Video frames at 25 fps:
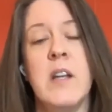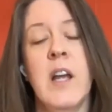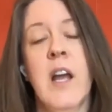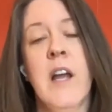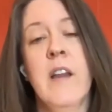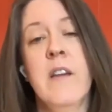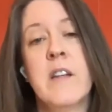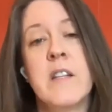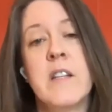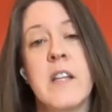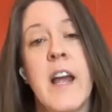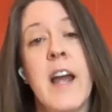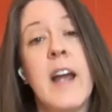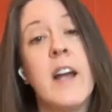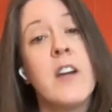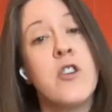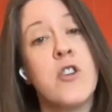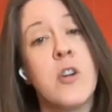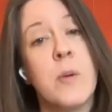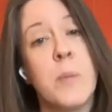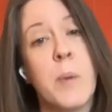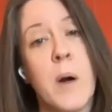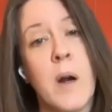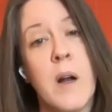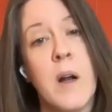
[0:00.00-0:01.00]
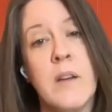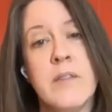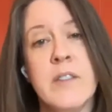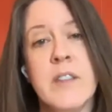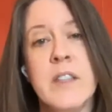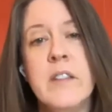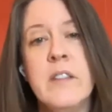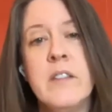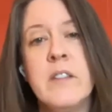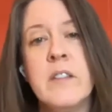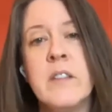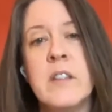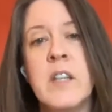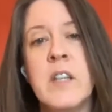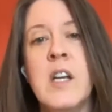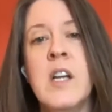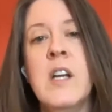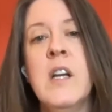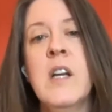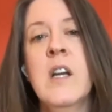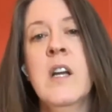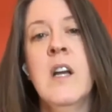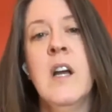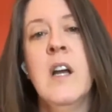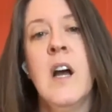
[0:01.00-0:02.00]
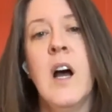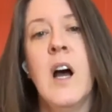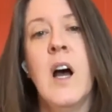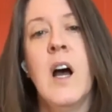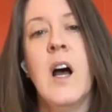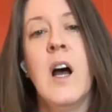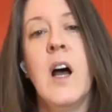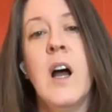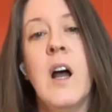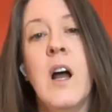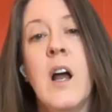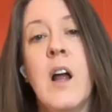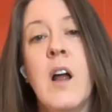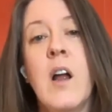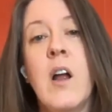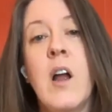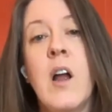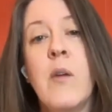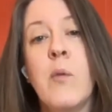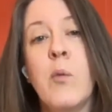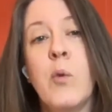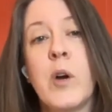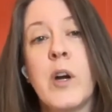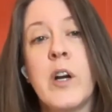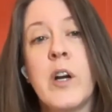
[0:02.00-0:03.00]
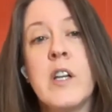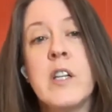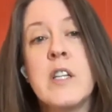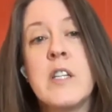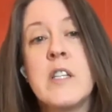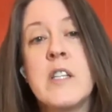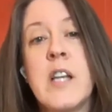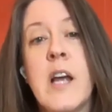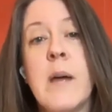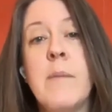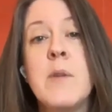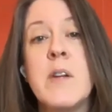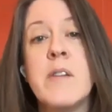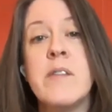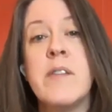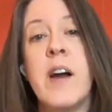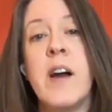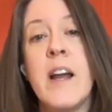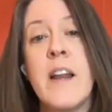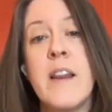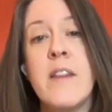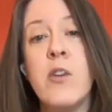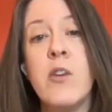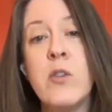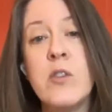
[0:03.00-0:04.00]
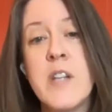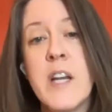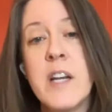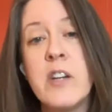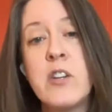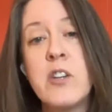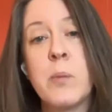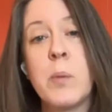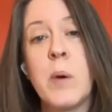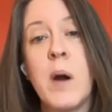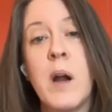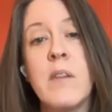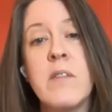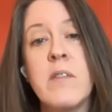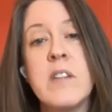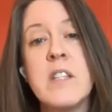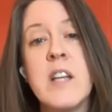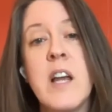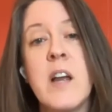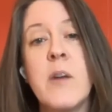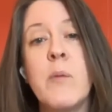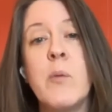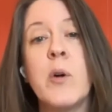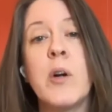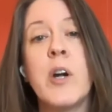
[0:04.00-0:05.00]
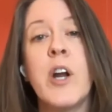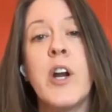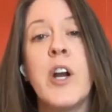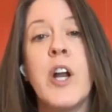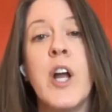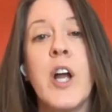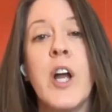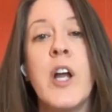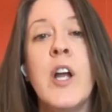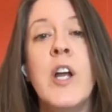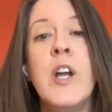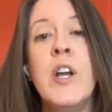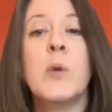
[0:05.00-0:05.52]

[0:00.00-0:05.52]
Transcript: And this extra profits, we're going to subdivide those extra profits, and we're going to